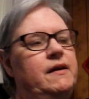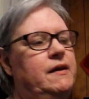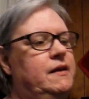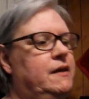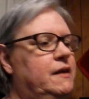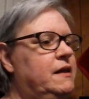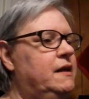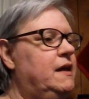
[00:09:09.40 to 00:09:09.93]

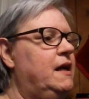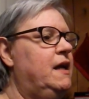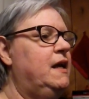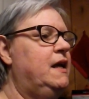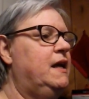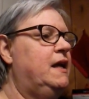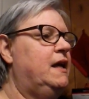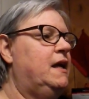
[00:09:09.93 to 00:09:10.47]

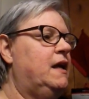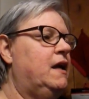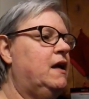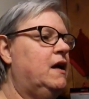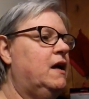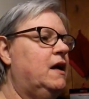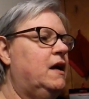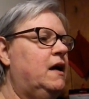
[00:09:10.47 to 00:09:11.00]

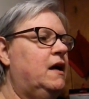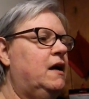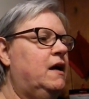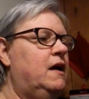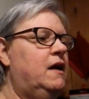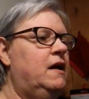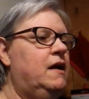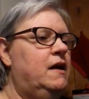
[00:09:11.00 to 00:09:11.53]

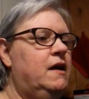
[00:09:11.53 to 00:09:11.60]
Nothing is said.